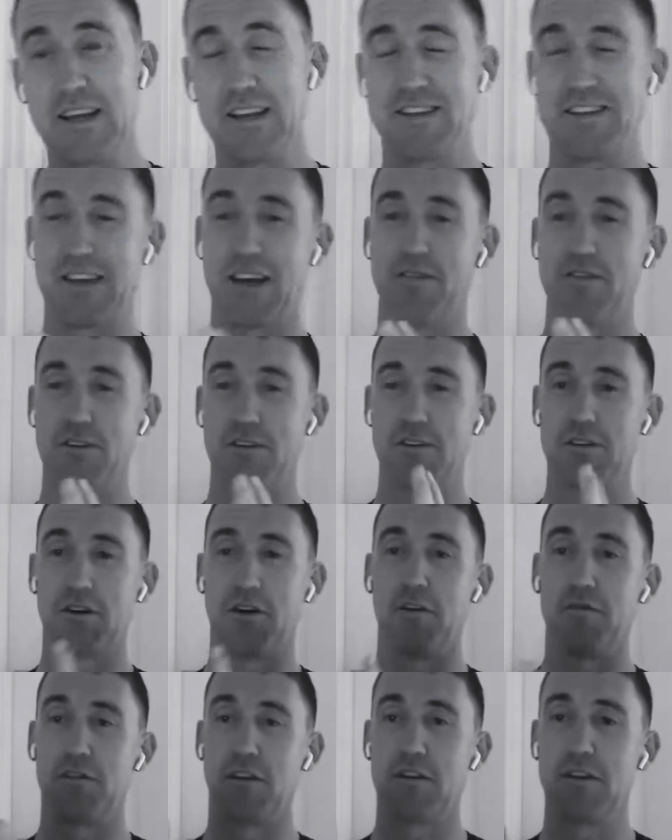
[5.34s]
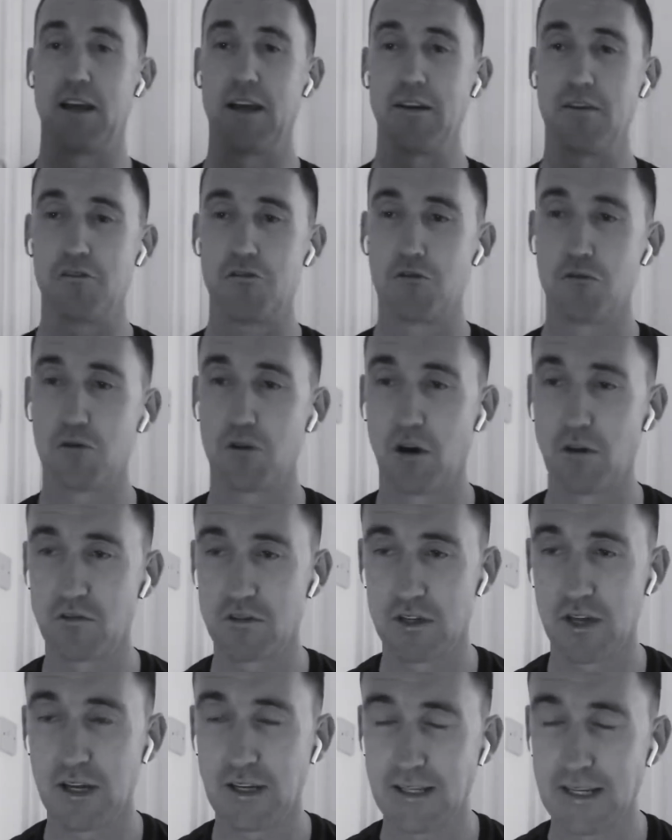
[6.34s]
7th of the 10th,
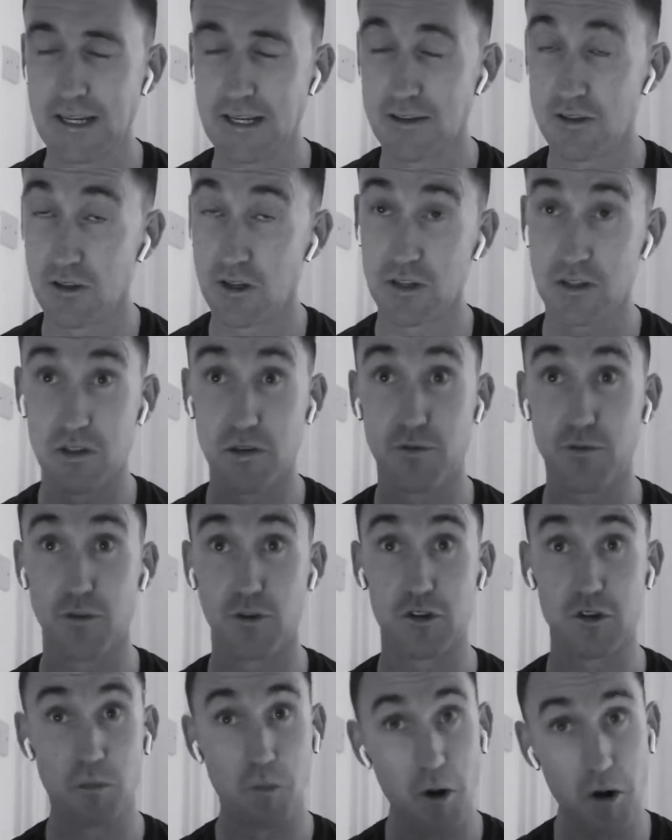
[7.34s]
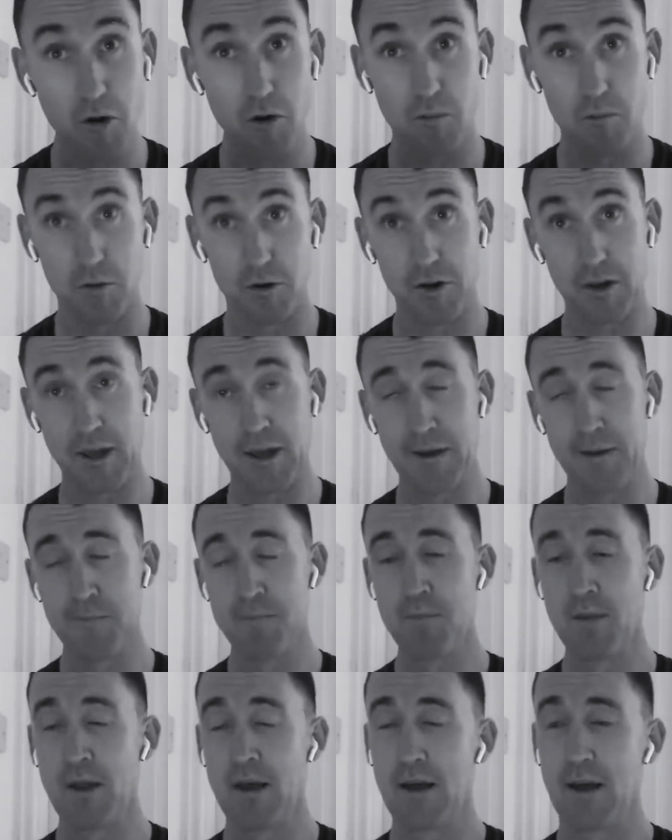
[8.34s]
2019. So this is for tomorrow, Monday.
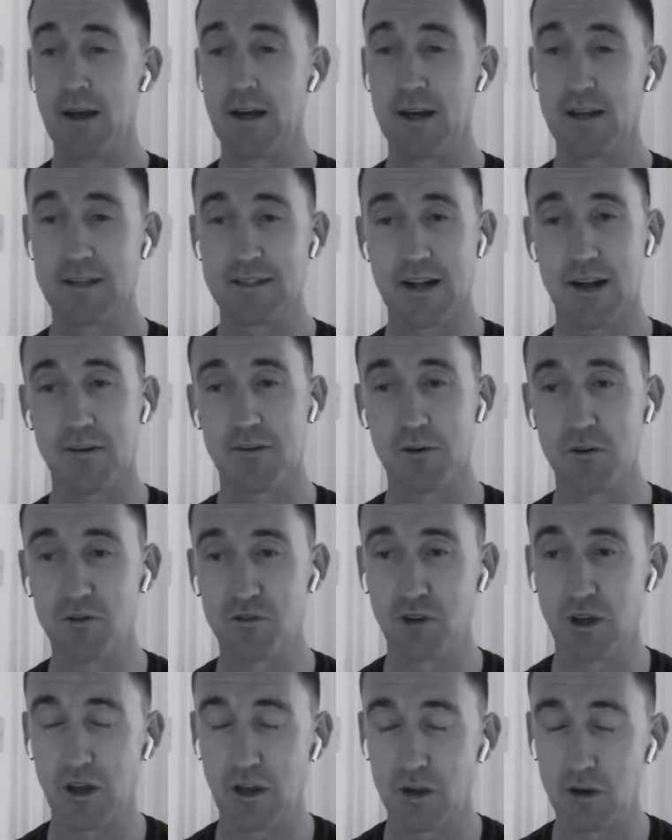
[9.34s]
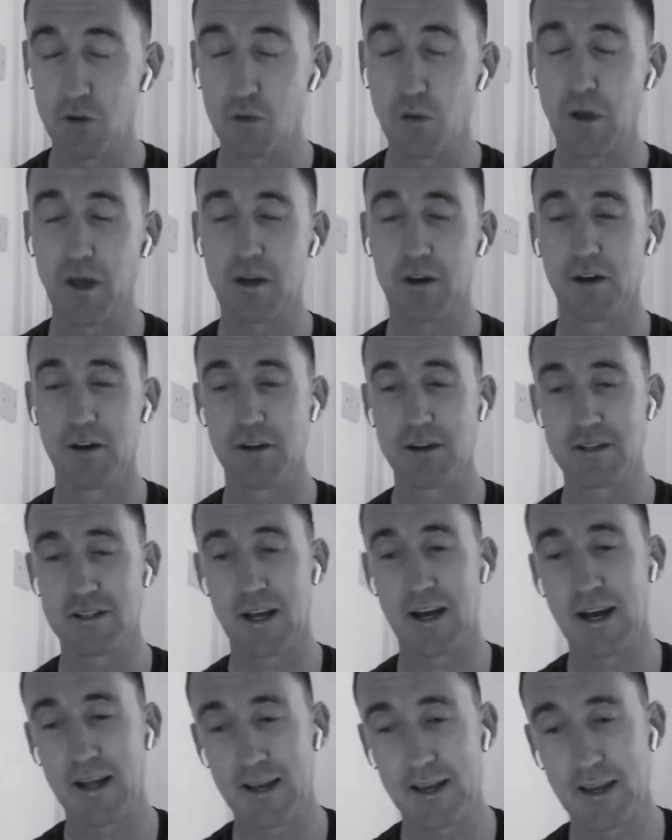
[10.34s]
Start new week guys,
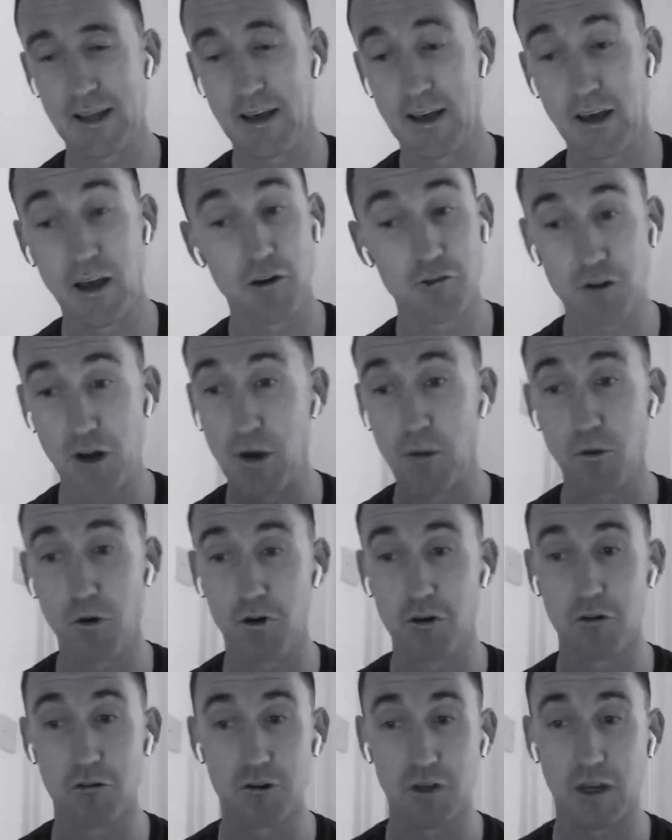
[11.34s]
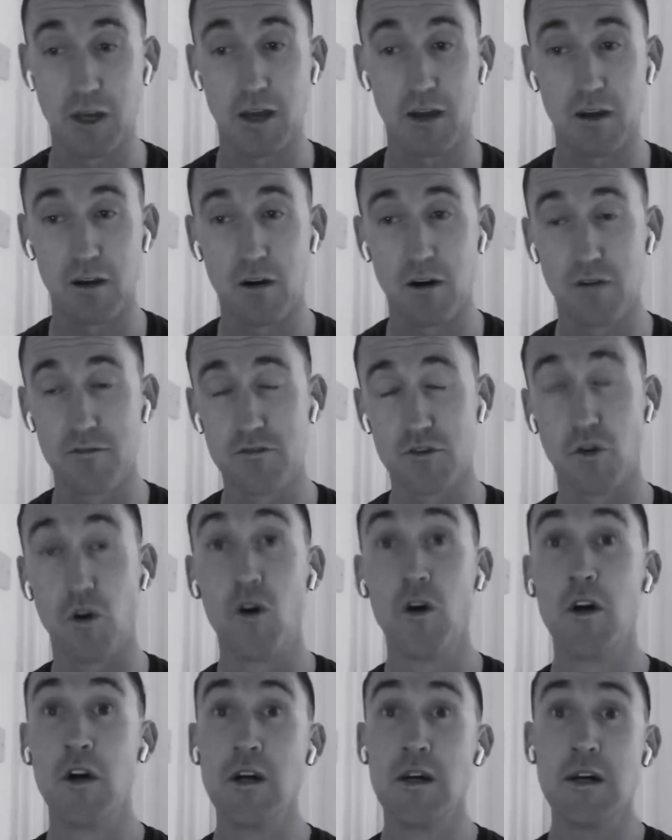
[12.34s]
and a great workout to kick it off. So
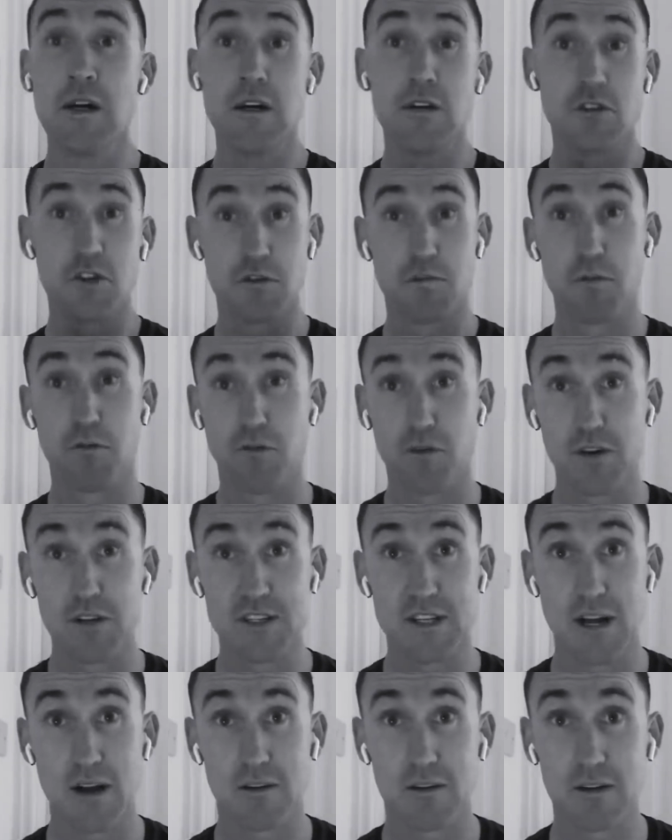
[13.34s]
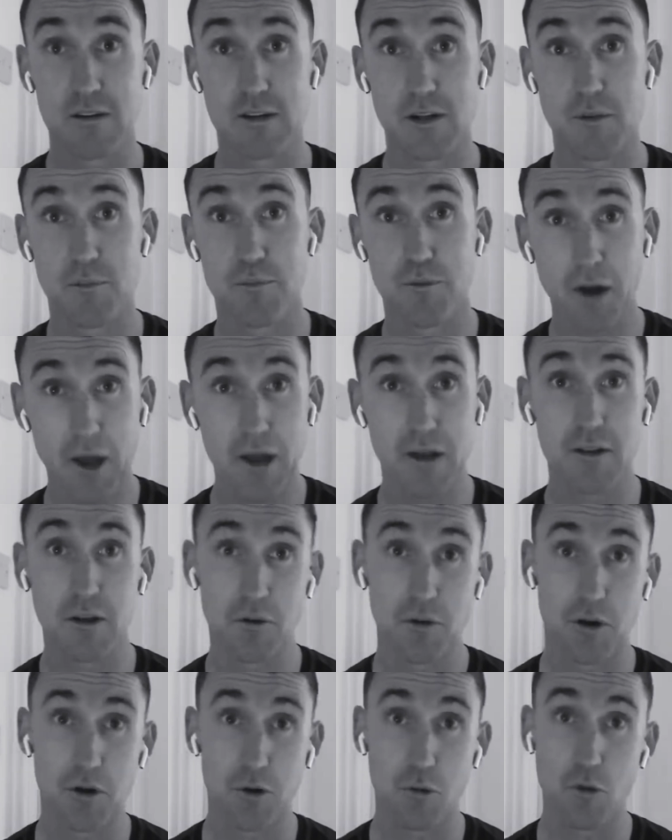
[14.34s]
just before I start into the
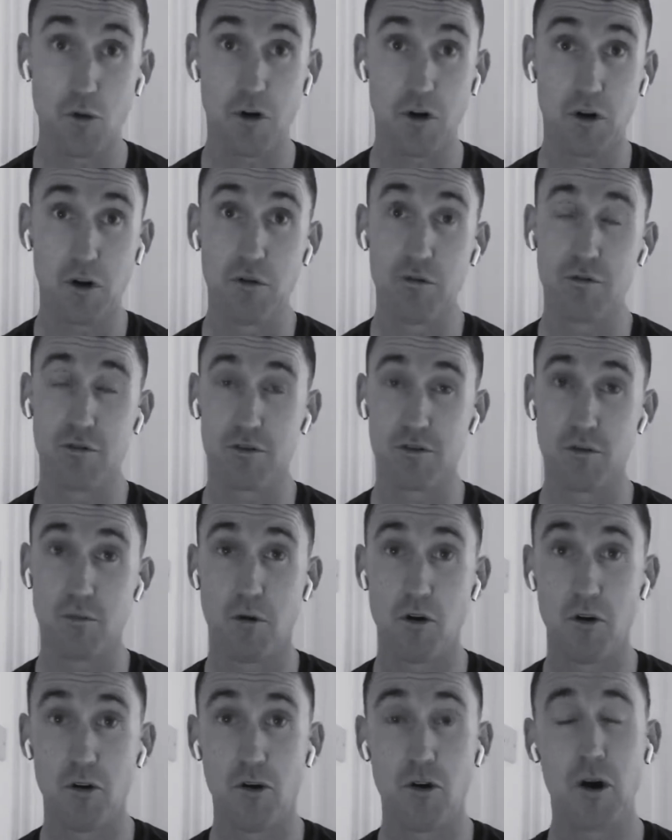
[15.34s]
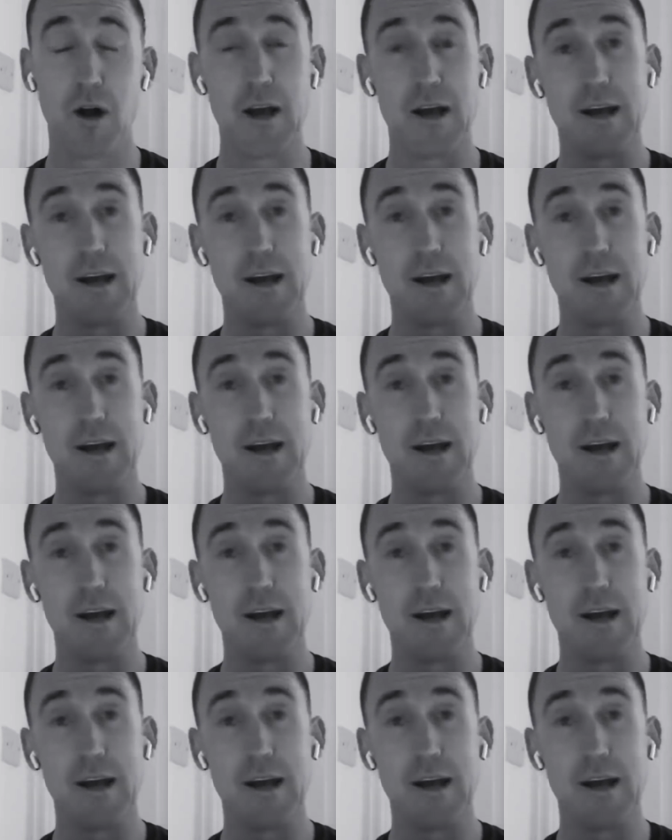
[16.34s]
breakdown on the workout for tomorrow,